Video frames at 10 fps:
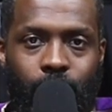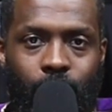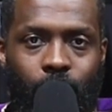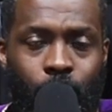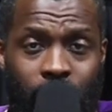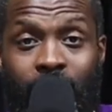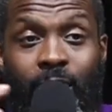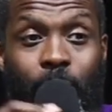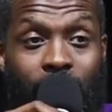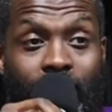You think that
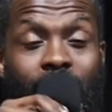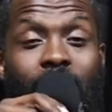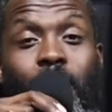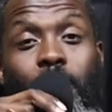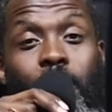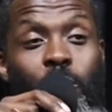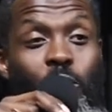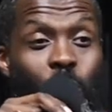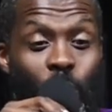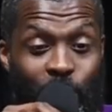when that time comes, you're
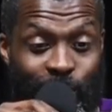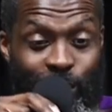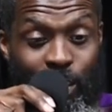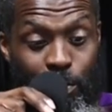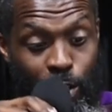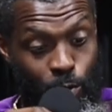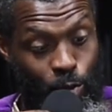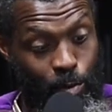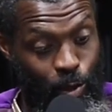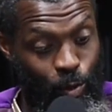going to all of a sudden be like, well,
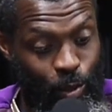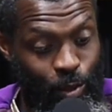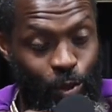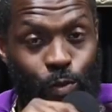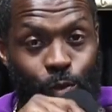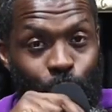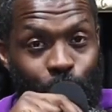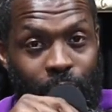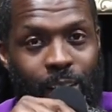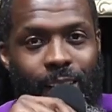I'm going to go to the school on the
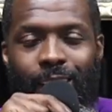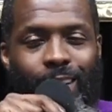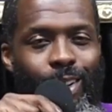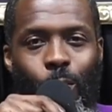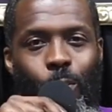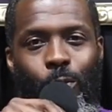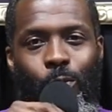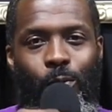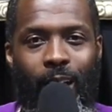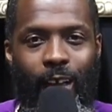Sabbath. No,
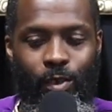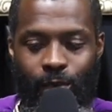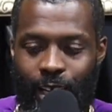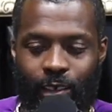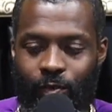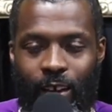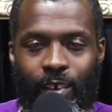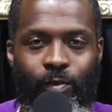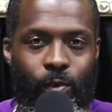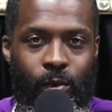you're not. You're not going to fight
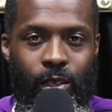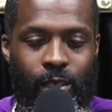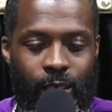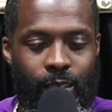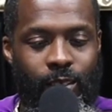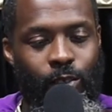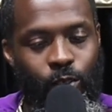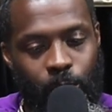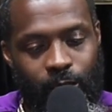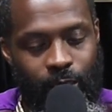for it. The
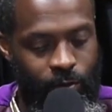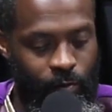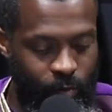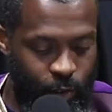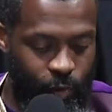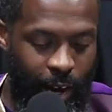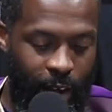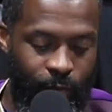scripture says, strive.